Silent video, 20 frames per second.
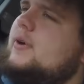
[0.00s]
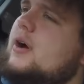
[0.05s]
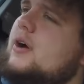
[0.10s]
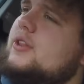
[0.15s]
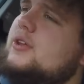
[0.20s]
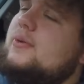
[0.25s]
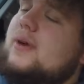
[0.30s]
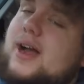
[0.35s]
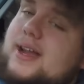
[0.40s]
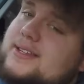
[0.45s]

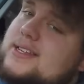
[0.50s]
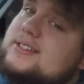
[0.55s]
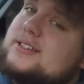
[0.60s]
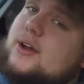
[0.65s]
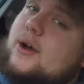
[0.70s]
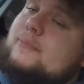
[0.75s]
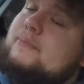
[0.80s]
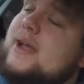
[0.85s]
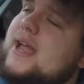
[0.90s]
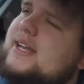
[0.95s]
Otherwise it's
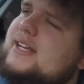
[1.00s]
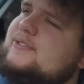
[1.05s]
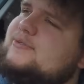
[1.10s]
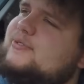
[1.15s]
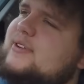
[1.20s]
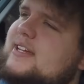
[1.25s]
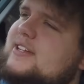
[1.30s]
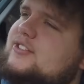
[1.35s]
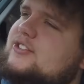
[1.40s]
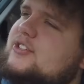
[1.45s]
got many
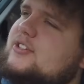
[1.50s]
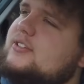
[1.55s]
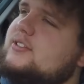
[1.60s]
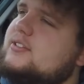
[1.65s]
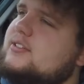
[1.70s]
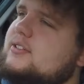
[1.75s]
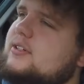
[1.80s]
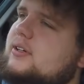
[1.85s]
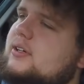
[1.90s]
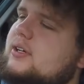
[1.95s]
features.
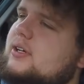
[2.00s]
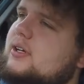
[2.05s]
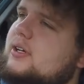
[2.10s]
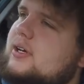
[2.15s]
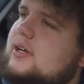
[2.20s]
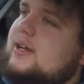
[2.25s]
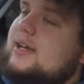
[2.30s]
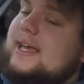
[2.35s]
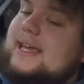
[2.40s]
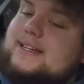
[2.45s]

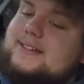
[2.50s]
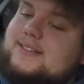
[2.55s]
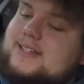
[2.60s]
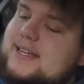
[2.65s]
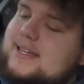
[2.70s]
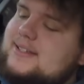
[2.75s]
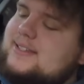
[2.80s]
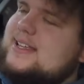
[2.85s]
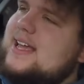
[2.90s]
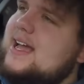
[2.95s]

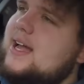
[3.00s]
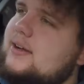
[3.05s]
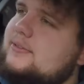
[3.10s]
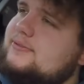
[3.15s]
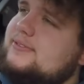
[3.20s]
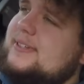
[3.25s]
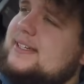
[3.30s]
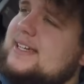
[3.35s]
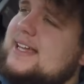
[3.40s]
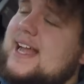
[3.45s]

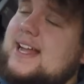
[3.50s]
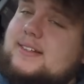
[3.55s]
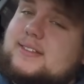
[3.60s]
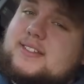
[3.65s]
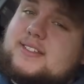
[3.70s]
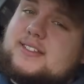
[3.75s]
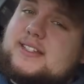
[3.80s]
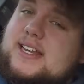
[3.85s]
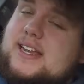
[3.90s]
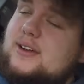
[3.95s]
It had
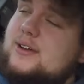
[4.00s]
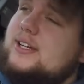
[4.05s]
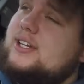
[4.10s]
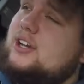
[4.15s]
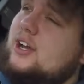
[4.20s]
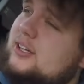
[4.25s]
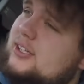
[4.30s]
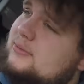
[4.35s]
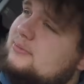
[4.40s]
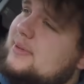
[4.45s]
steering
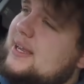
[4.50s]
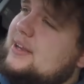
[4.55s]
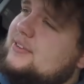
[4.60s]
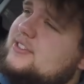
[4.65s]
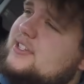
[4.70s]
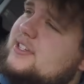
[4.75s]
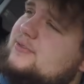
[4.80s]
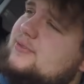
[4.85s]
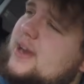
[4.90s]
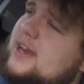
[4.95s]
column
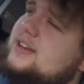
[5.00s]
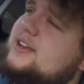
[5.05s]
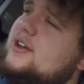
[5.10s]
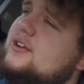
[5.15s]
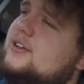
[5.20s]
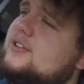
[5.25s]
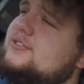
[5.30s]
mounted radio